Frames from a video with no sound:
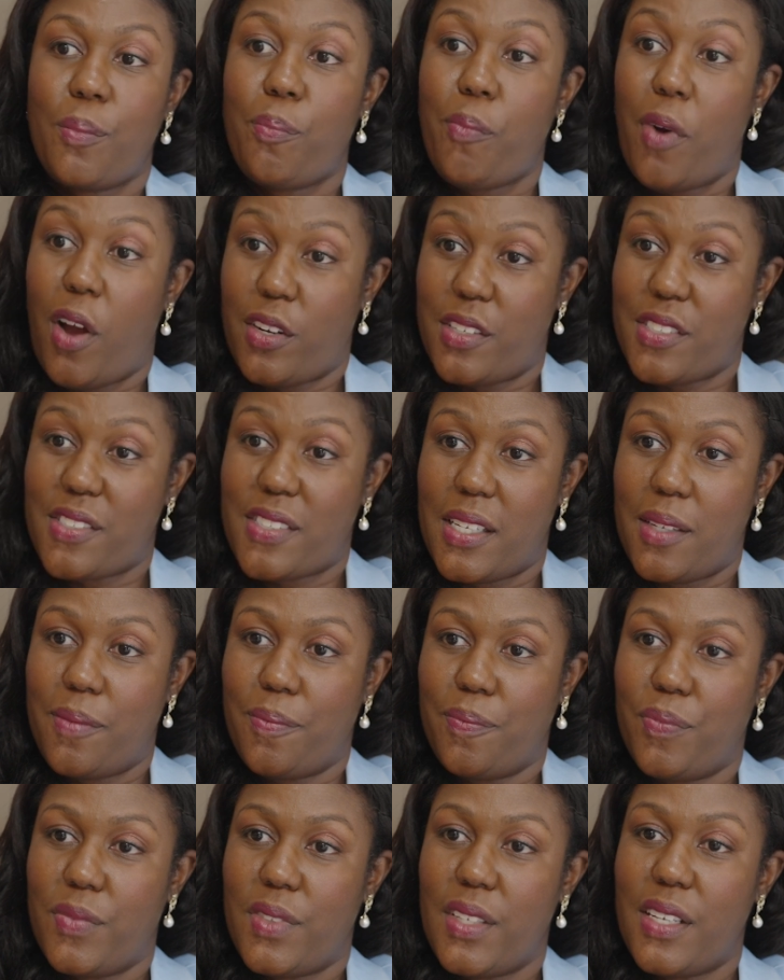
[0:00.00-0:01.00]

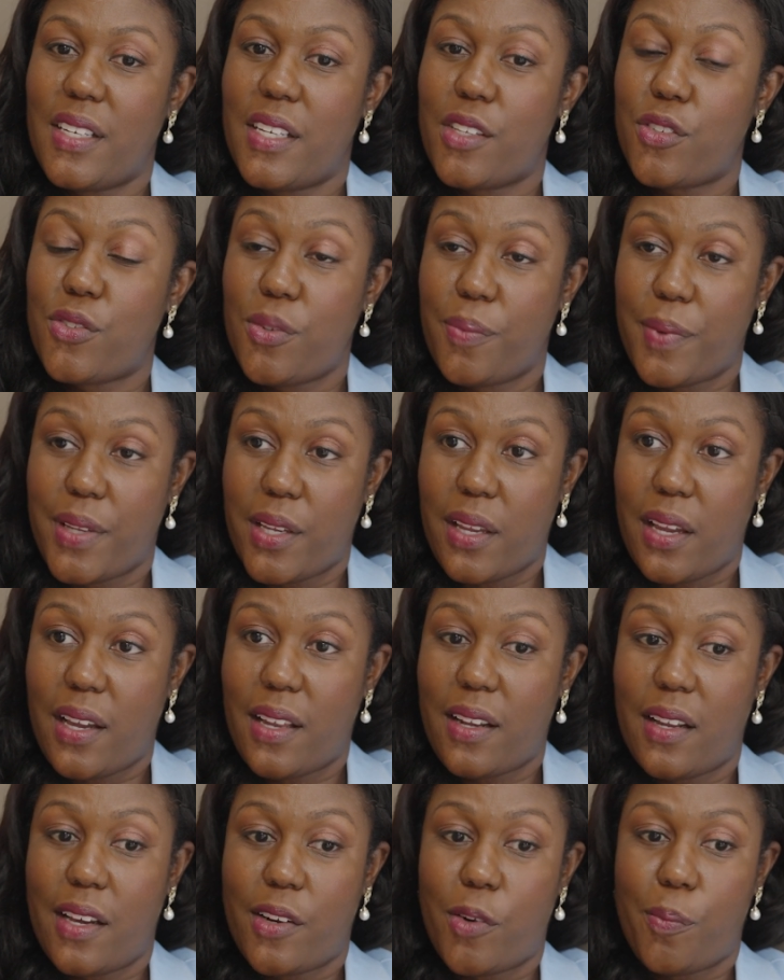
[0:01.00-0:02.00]
Policy. There needs to be
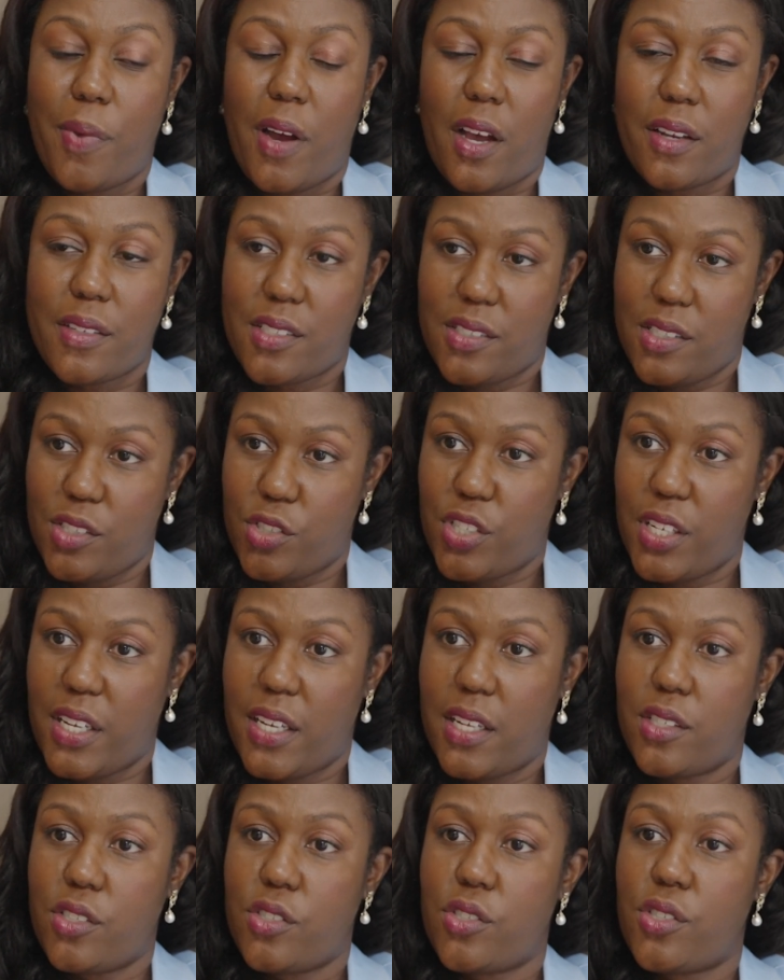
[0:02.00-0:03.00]
a lot of policy
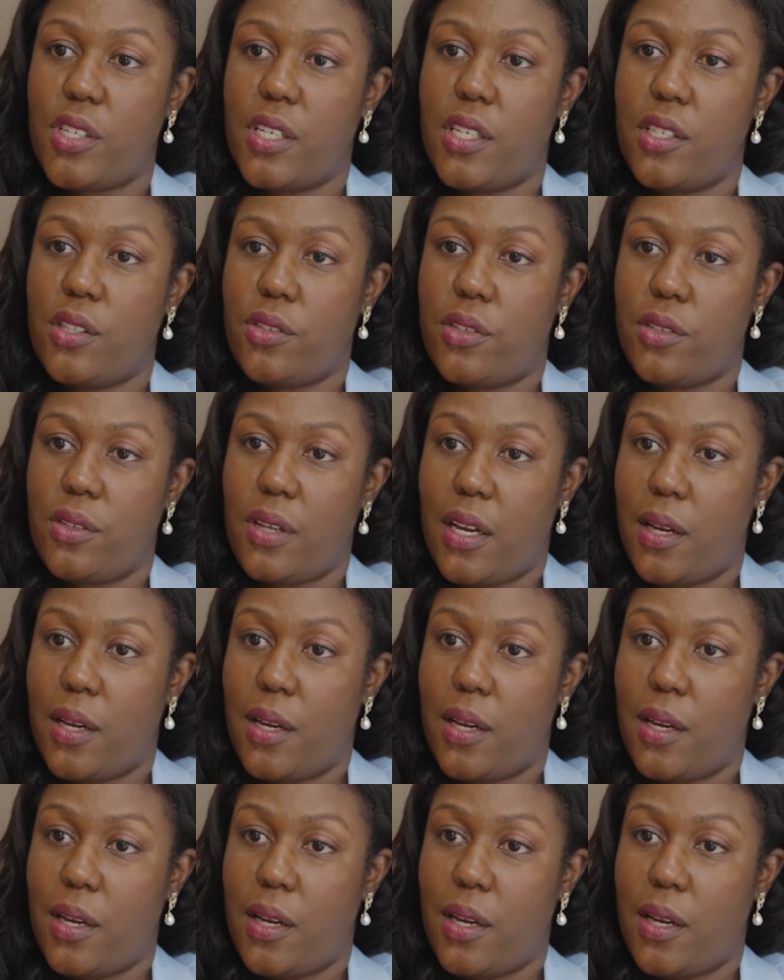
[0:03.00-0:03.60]
change in,